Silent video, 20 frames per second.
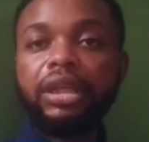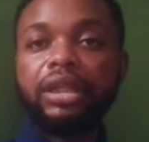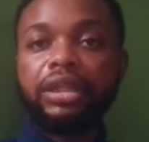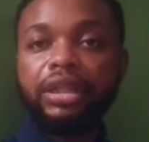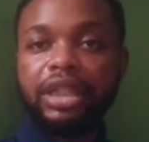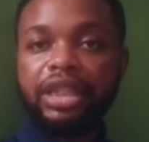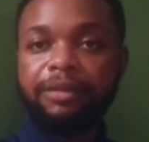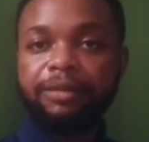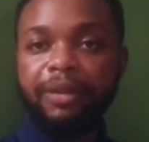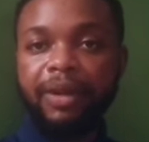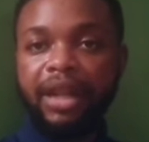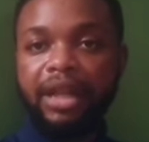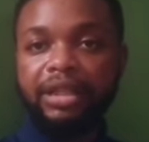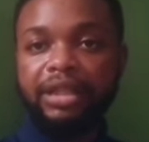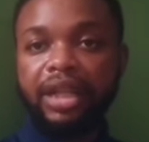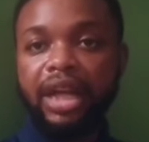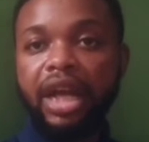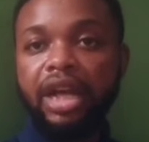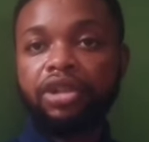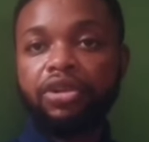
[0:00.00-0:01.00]
This
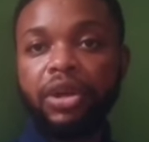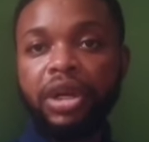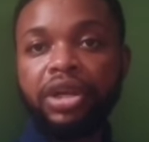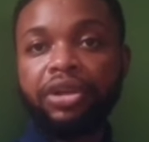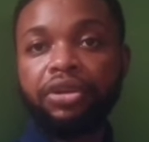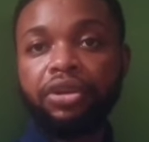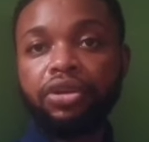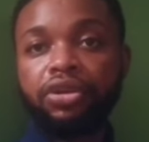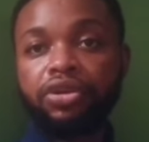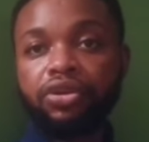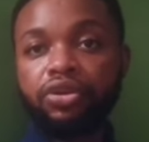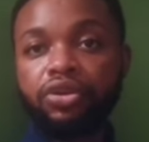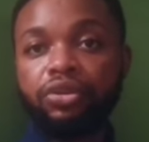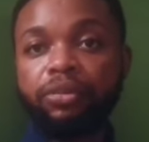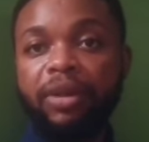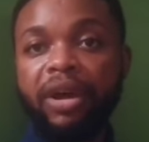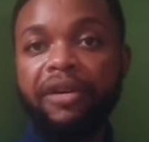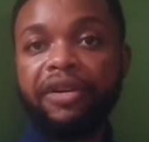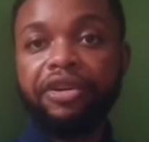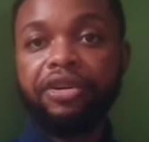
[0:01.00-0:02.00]
plant actually does
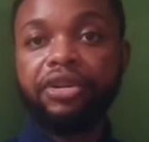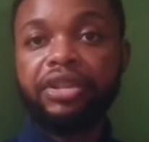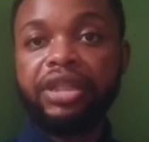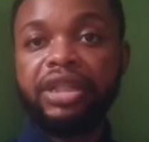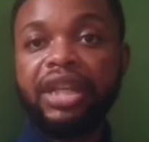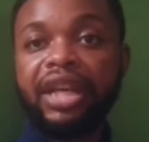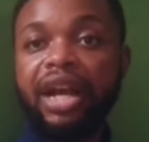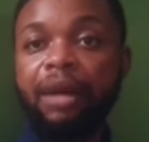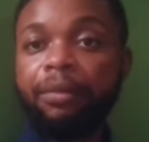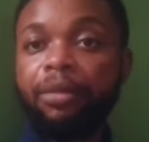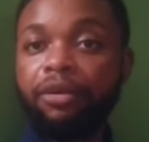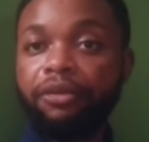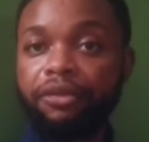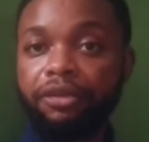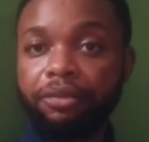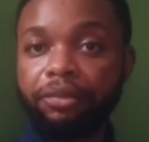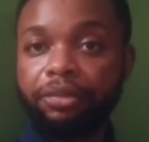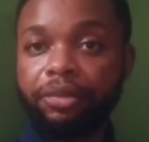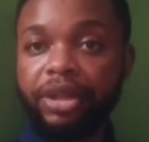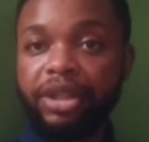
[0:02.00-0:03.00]
good by reducing the carbon
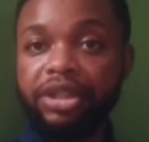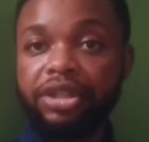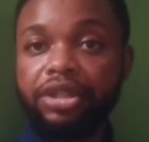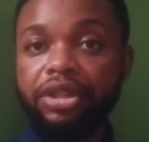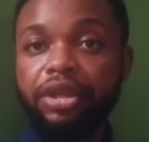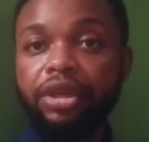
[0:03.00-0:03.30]
footprint